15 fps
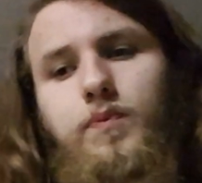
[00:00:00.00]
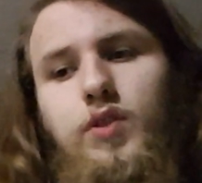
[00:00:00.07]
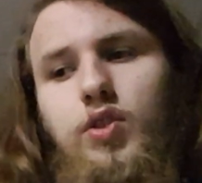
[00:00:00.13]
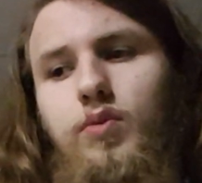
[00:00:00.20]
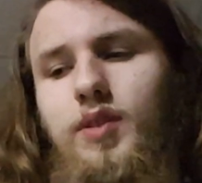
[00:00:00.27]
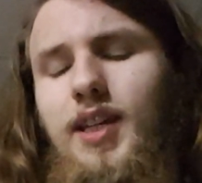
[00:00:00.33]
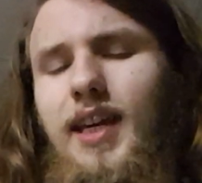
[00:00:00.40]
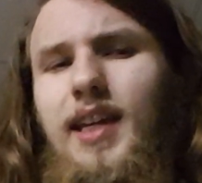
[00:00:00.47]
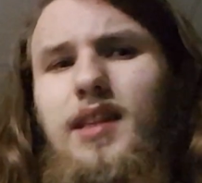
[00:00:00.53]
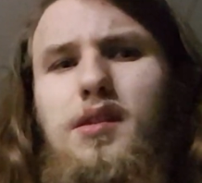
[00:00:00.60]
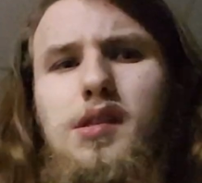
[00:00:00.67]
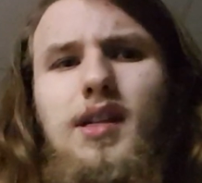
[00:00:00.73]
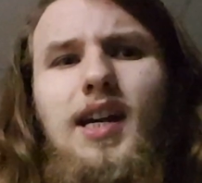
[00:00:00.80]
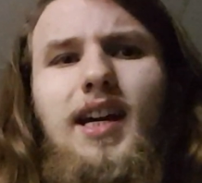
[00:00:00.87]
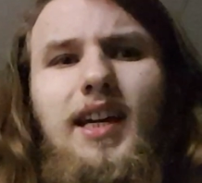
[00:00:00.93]
You can't
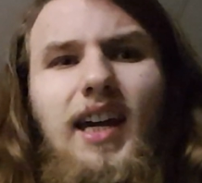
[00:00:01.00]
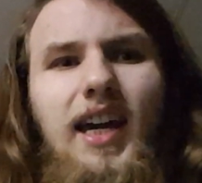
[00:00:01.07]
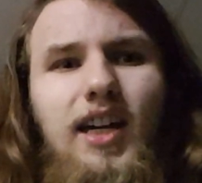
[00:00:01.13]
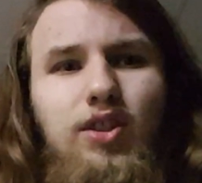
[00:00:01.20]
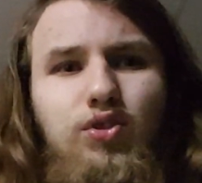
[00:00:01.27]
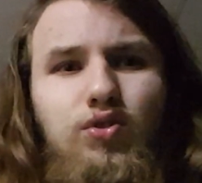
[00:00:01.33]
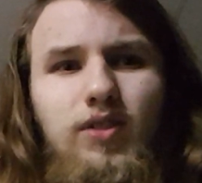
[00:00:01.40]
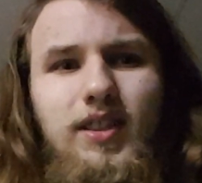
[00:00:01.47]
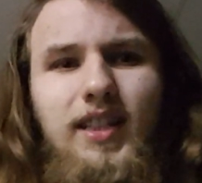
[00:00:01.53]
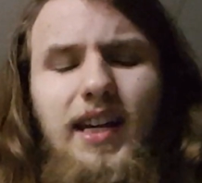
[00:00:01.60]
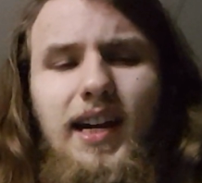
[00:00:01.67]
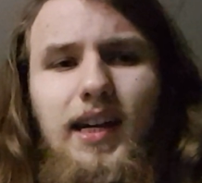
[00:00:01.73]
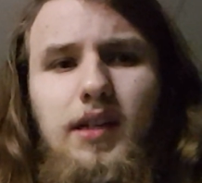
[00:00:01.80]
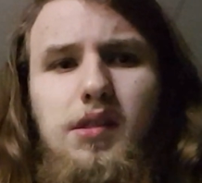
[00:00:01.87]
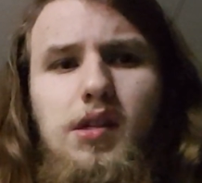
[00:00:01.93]
stack extra
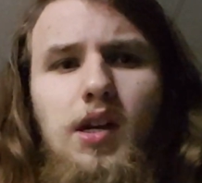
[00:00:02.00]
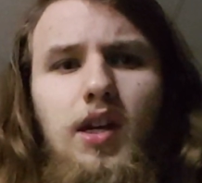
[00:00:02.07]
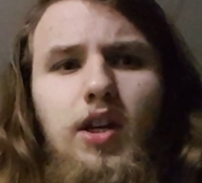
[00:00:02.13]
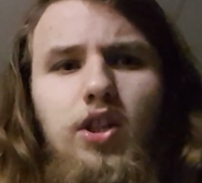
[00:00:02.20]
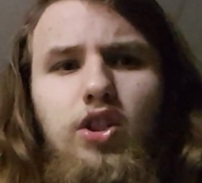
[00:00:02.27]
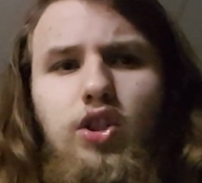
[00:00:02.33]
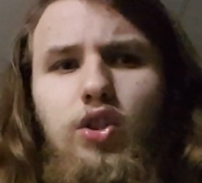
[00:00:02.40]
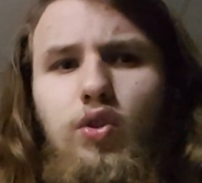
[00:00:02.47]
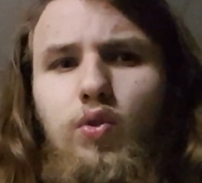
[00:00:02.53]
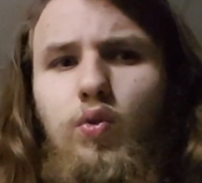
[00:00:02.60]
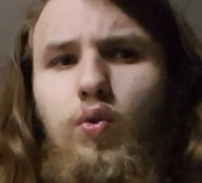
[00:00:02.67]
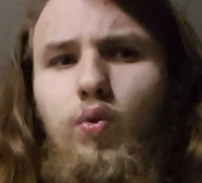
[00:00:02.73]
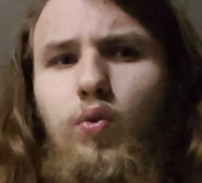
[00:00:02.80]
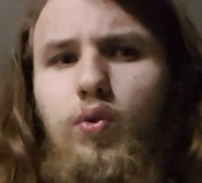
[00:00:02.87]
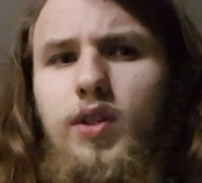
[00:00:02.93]
attacks.
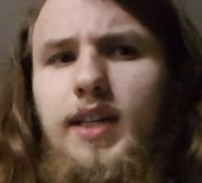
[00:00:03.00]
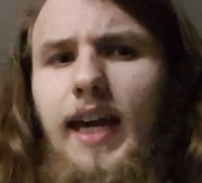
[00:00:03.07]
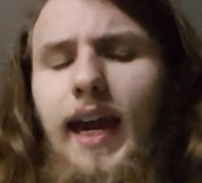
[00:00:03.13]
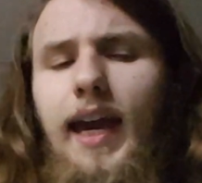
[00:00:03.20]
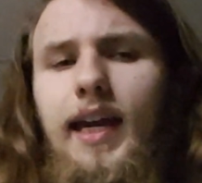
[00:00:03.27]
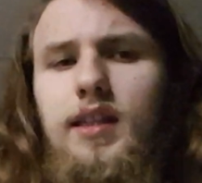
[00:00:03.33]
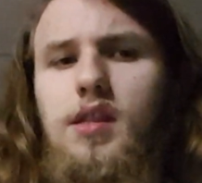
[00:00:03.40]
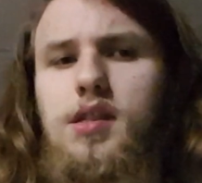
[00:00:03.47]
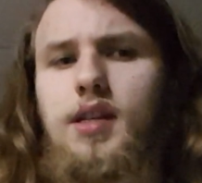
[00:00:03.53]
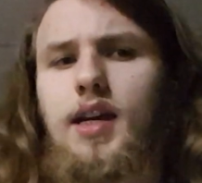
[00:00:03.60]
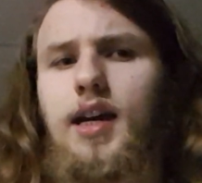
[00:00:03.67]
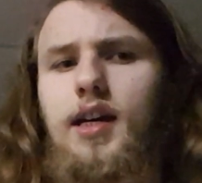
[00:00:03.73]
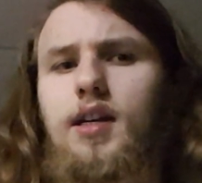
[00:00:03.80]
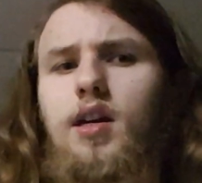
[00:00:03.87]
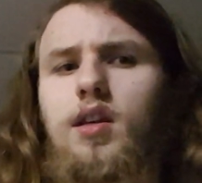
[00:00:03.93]
You can't
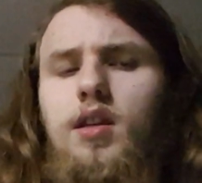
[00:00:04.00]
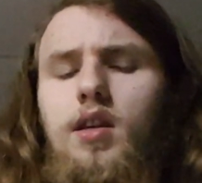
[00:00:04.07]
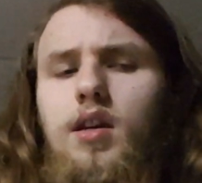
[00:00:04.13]
stack.